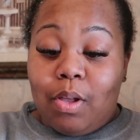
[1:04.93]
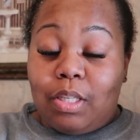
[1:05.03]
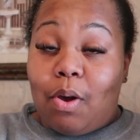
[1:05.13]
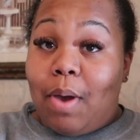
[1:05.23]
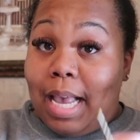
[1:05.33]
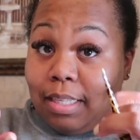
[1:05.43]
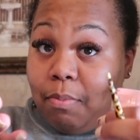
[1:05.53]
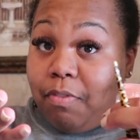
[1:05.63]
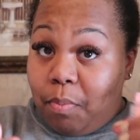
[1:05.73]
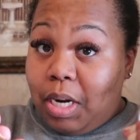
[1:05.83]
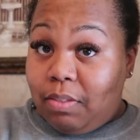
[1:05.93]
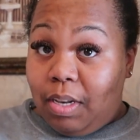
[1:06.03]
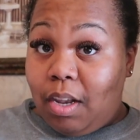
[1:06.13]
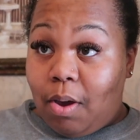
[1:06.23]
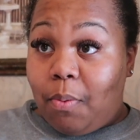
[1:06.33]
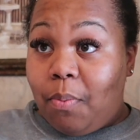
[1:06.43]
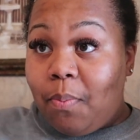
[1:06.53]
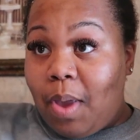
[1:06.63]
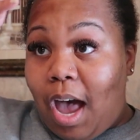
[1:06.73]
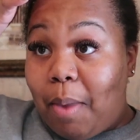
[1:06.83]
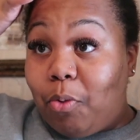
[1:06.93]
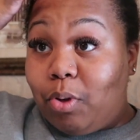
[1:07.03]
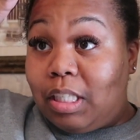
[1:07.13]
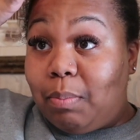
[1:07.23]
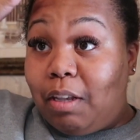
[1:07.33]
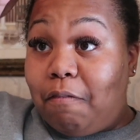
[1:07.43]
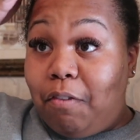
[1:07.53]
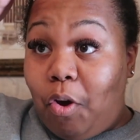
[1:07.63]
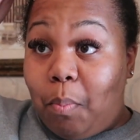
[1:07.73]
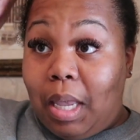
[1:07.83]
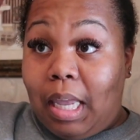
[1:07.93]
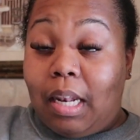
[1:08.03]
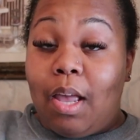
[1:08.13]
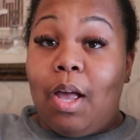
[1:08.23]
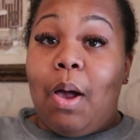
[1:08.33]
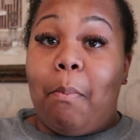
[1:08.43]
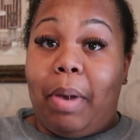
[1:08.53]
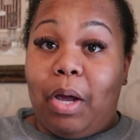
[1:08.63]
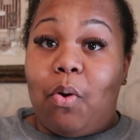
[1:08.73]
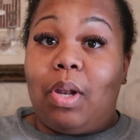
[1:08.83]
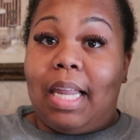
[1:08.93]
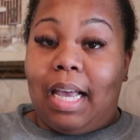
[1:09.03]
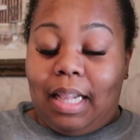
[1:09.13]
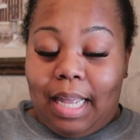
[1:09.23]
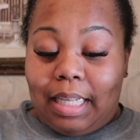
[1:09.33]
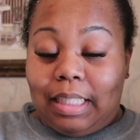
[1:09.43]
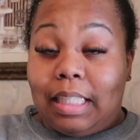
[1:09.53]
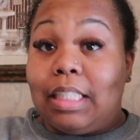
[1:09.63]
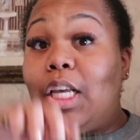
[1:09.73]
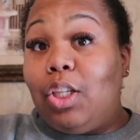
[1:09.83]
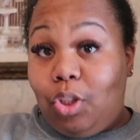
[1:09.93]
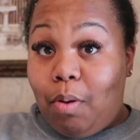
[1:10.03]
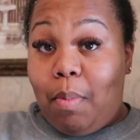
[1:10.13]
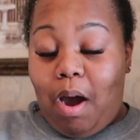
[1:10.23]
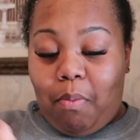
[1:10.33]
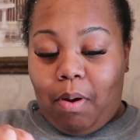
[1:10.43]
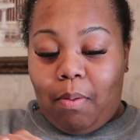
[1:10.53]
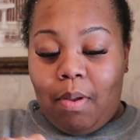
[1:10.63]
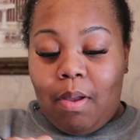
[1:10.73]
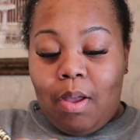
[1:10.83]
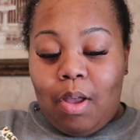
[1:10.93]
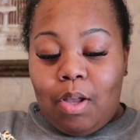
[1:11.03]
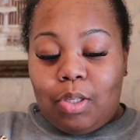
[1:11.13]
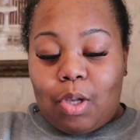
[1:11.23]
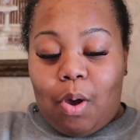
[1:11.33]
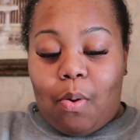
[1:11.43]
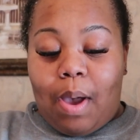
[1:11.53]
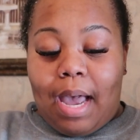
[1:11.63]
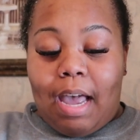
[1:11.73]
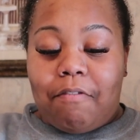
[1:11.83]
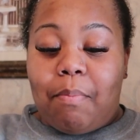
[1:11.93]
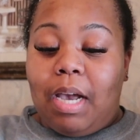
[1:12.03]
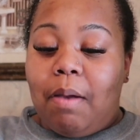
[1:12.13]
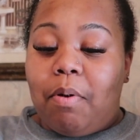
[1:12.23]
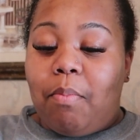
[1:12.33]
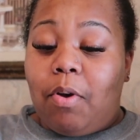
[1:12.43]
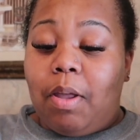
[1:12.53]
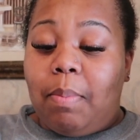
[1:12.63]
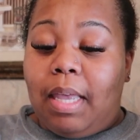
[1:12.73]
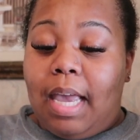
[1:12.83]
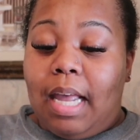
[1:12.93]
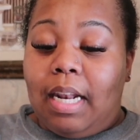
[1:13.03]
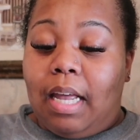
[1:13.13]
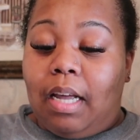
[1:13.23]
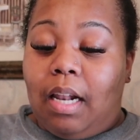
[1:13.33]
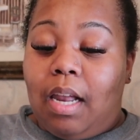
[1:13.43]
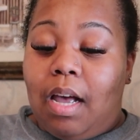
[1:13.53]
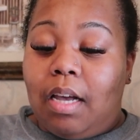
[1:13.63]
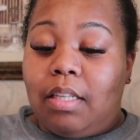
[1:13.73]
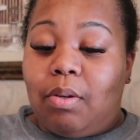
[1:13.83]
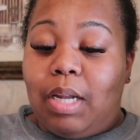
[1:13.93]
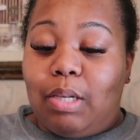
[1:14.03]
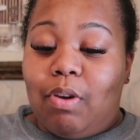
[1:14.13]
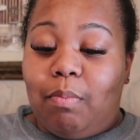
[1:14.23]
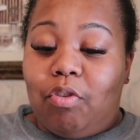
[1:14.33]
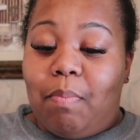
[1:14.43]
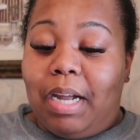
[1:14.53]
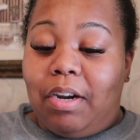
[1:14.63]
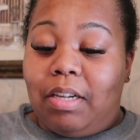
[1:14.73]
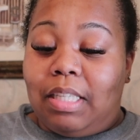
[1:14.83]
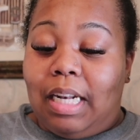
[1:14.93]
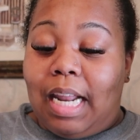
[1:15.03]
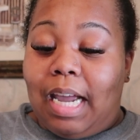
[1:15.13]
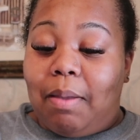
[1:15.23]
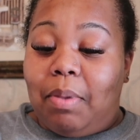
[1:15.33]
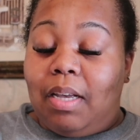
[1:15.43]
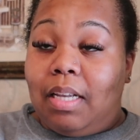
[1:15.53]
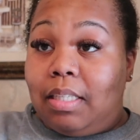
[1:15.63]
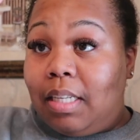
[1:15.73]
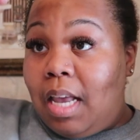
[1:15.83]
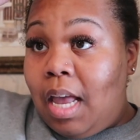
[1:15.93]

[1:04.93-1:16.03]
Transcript: So as I'm filming this video, I'm going to be filming my online classes tomorrow. So I have a makeup appointment at 9 o'clock, so that's why I'm doing my hair tonight, because